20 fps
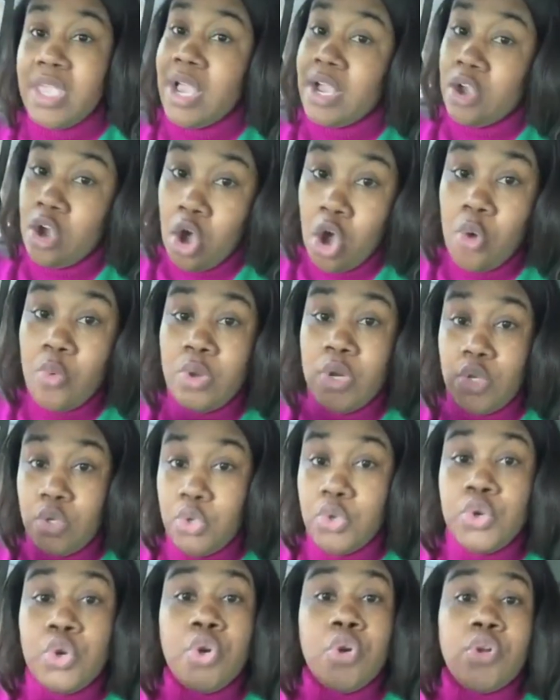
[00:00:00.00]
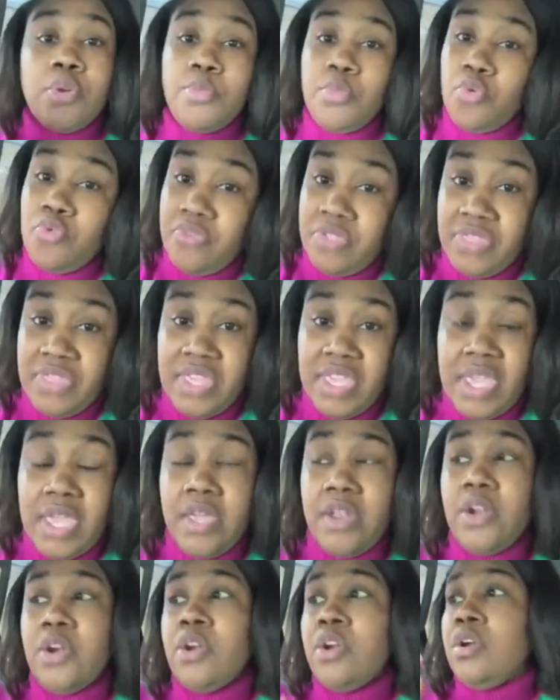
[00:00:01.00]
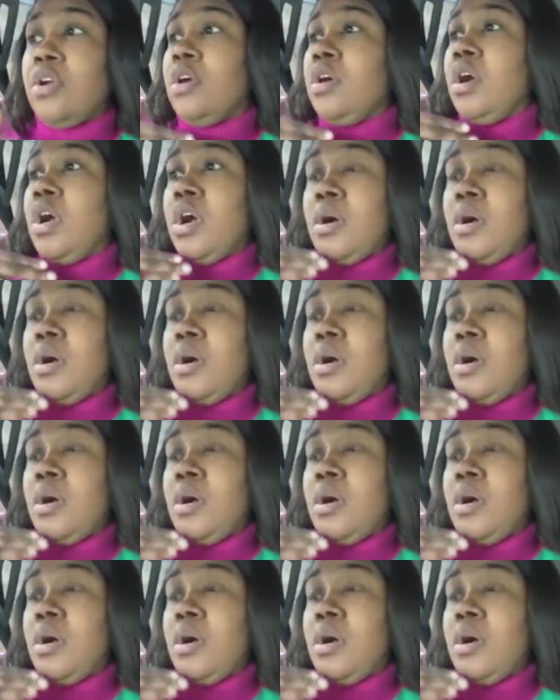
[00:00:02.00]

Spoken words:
He got caught with a little girl in a movie theater,